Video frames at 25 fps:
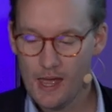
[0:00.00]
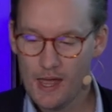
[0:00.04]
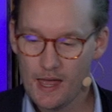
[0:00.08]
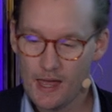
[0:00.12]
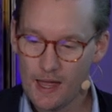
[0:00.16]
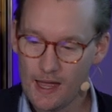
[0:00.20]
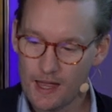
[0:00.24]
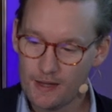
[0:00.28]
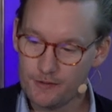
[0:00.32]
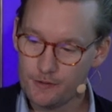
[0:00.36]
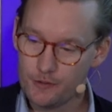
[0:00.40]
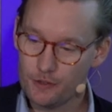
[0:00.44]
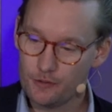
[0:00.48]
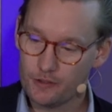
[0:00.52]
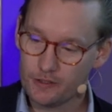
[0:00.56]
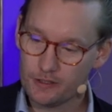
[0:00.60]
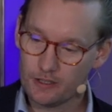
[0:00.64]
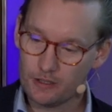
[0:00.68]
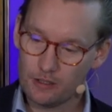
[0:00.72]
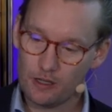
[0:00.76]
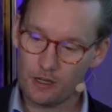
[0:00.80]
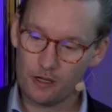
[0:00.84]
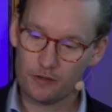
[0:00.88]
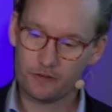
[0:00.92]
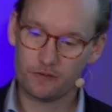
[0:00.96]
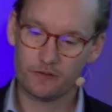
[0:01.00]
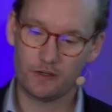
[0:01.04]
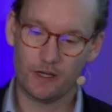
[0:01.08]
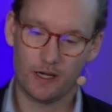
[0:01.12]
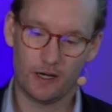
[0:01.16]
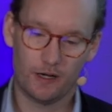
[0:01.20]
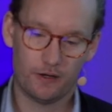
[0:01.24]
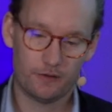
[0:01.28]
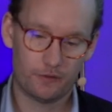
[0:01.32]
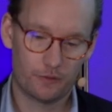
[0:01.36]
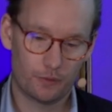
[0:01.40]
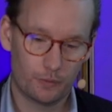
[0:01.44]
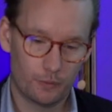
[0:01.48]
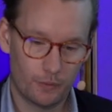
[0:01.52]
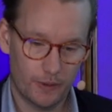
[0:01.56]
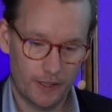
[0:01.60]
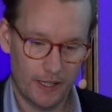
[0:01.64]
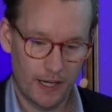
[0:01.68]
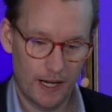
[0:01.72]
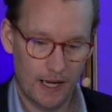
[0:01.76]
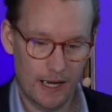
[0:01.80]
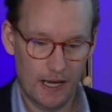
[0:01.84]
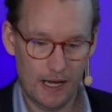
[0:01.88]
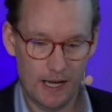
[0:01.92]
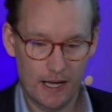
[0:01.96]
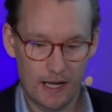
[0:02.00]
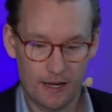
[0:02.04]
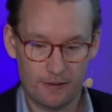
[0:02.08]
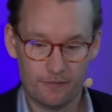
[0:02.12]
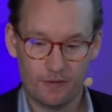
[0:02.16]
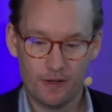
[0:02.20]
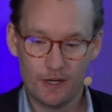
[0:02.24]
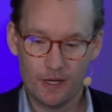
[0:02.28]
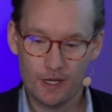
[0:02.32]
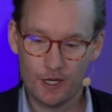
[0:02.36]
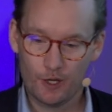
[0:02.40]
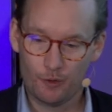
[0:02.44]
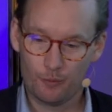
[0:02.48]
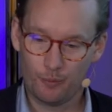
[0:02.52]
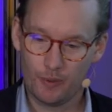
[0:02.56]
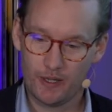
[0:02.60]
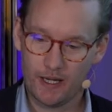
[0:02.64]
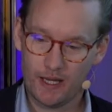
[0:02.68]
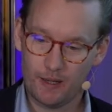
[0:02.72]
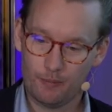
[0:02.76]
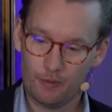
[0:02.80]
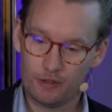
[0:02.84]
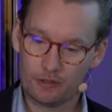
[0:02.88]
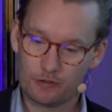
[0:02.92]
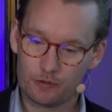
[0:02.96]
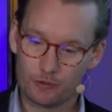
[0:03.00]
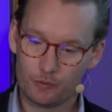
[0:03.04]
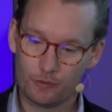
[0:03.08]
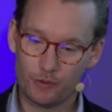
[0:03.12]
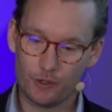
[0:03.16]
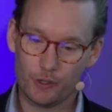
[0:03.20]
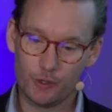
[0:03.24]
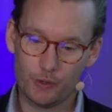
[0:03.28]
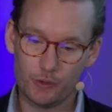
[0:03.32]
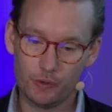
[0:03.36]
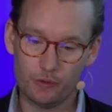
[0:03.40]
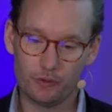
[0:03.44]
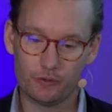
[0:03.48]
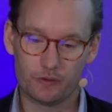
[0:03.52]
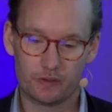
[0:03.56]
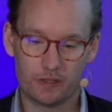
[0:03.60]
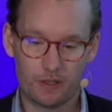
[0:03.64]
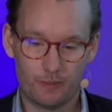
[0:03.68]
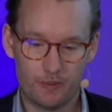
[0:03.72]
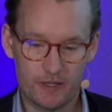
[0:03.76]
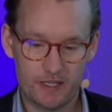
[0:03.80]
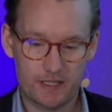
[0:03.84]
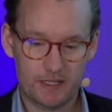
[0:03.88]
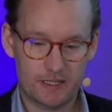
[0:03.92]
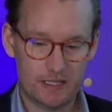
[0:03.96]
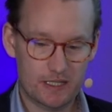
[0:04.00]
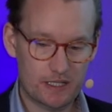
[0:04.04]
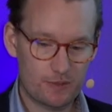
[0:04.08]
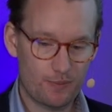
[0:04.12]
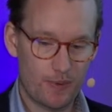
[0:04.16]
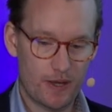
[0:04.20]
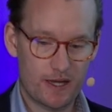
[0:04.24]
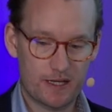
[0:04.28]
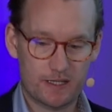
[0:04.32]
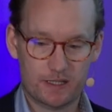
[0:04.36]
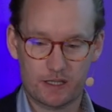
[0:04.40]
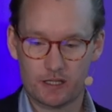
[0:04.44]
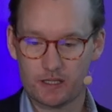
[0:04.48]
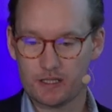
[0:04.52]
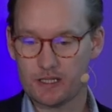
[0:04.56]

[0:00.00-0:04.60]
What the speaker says: And during the last years, we have been able to grow the business based on